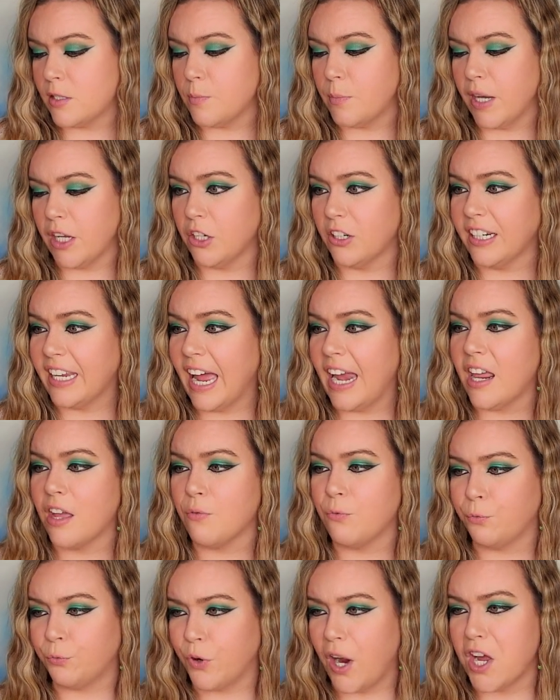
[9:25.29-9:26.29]
but you're
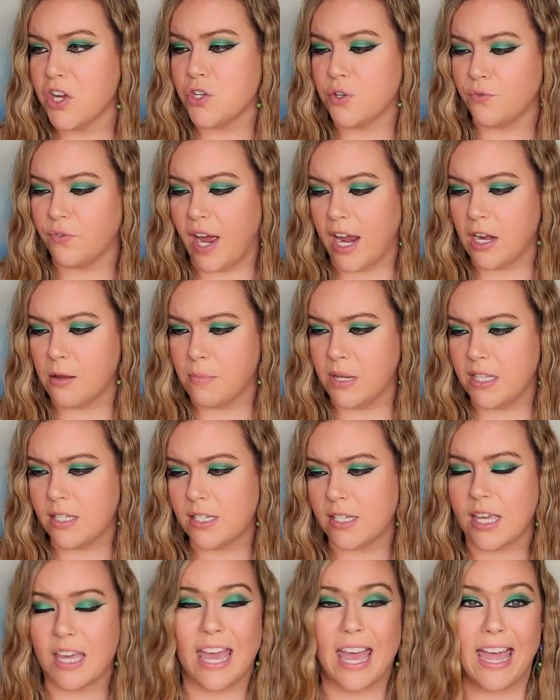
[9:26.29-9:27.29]
getting fresh vitamin
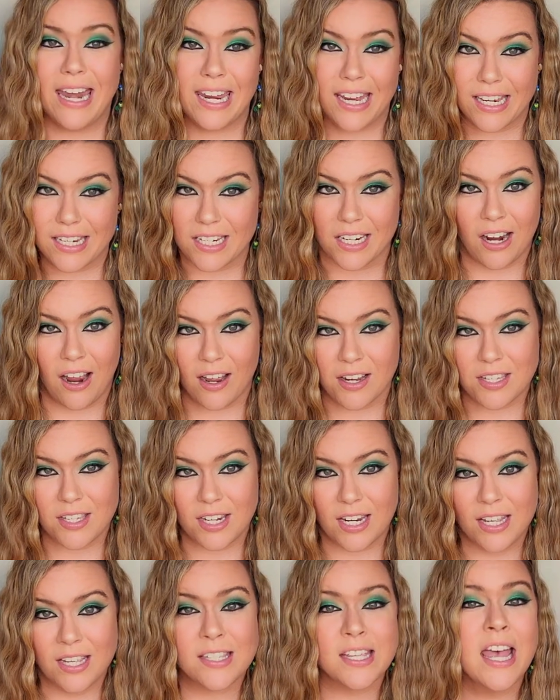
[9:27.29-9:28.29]
C and
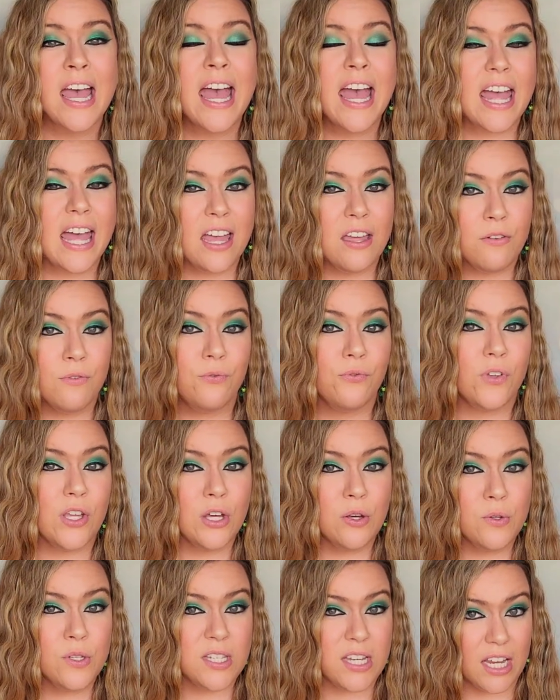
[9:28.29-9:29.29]
antioxidants
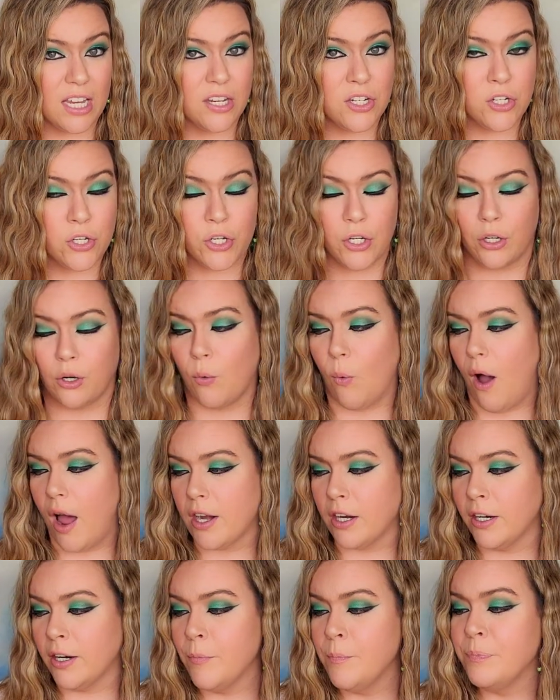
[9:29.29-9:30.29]
infused into your
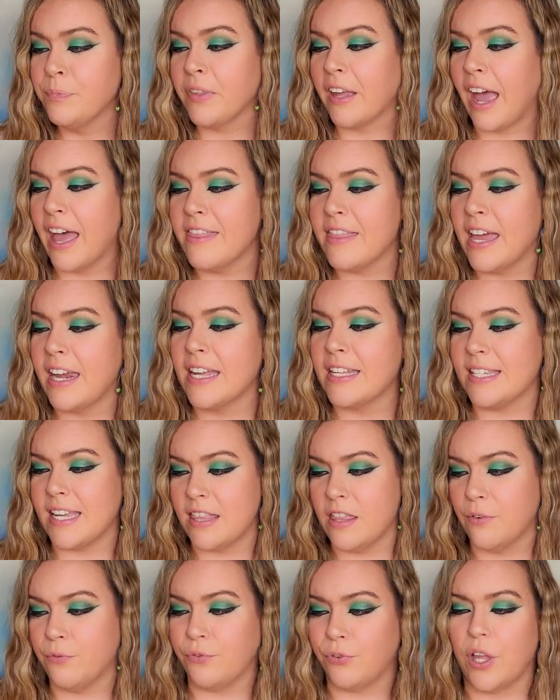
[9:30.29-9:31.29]
water and then it's in
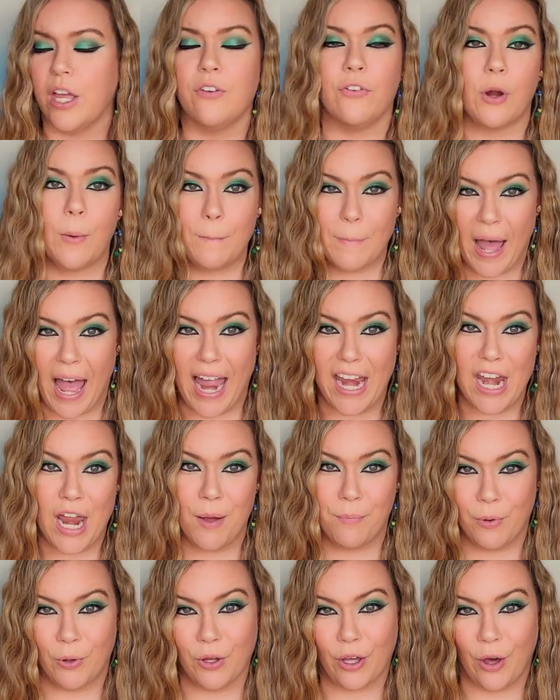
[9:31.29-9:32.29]
the flavor
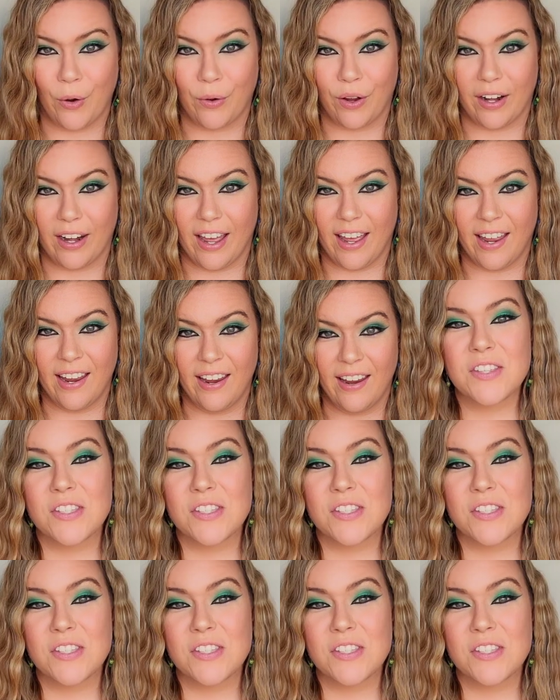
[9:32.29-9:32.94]
pineapple coconut.